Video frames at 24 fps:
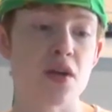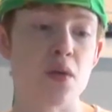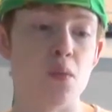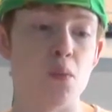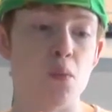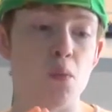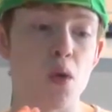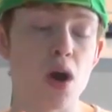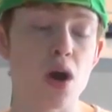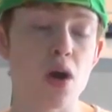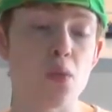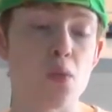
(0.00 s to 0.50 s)

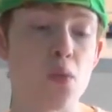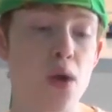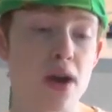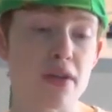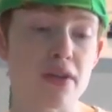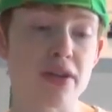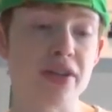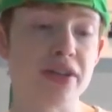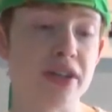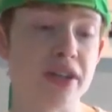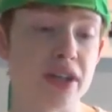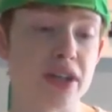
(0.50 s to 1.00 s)
While
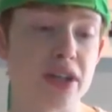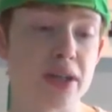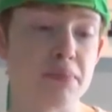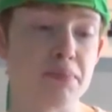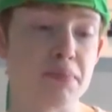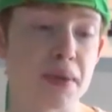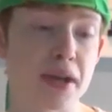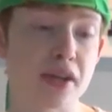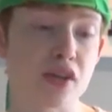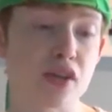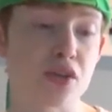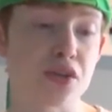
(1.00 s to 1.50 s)
wearing the
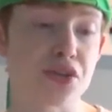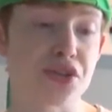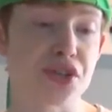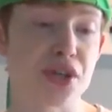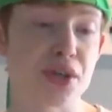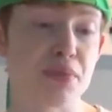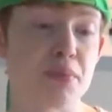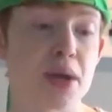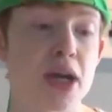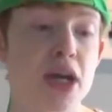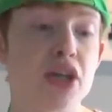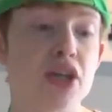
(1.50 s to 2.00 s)
Linebeck
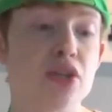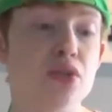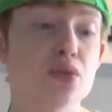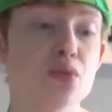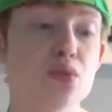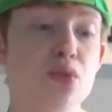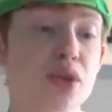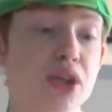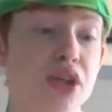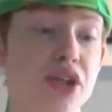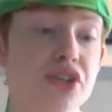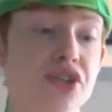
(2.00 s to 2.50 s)
costume,
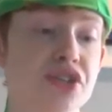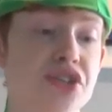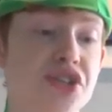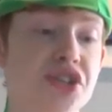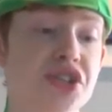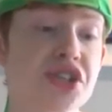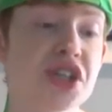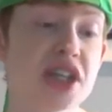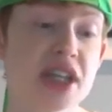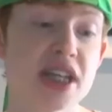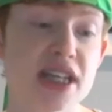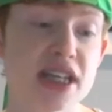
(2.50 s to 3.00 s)
you can
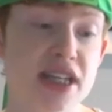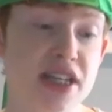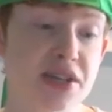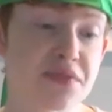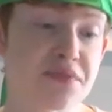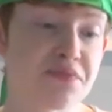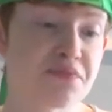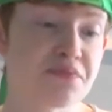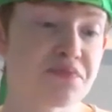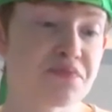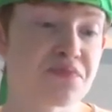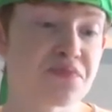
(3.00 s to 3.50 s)
see
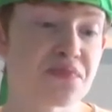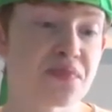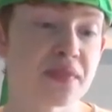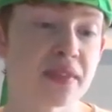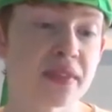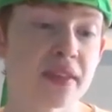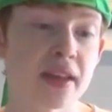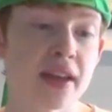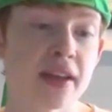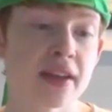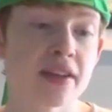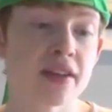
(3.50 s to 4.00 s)

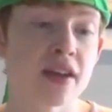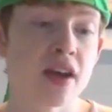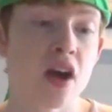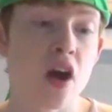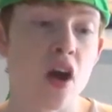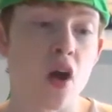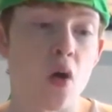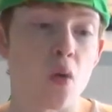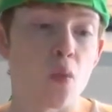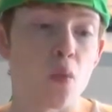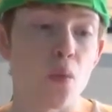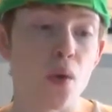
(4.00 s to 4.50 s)

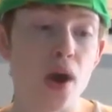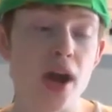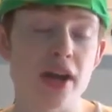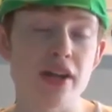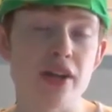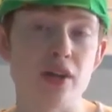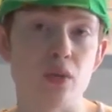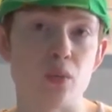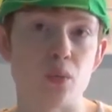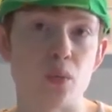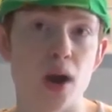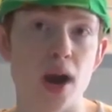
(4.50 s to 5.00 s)
where
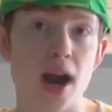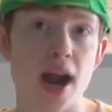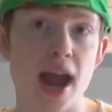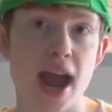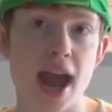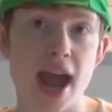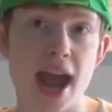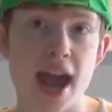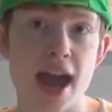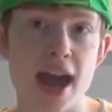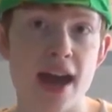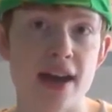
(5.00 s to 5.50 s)
the
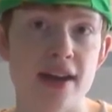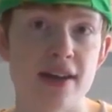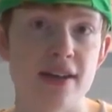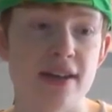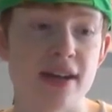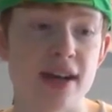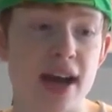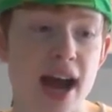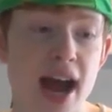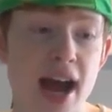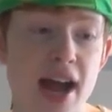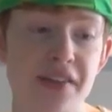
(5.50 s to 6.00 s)
rare
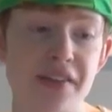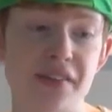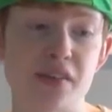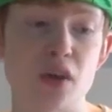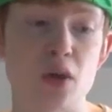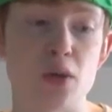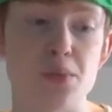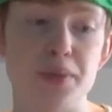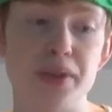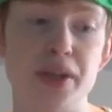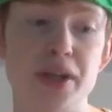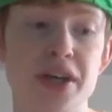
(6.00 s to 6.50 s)
and the
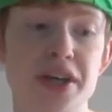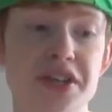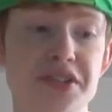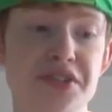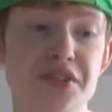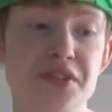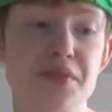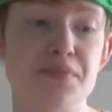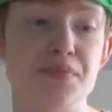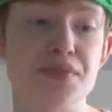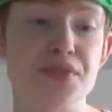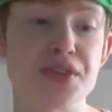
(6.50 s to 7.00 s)
common
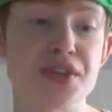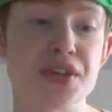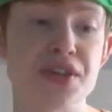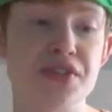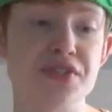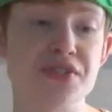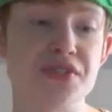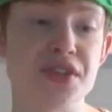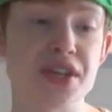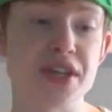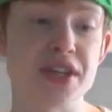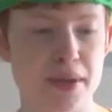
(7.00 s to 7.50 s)
items
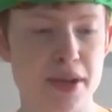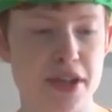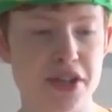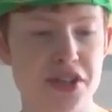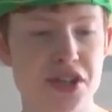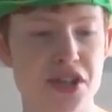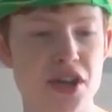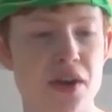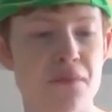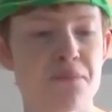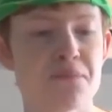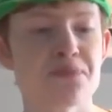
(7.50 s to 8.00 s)
is
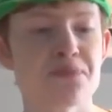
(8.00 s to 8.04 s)
image.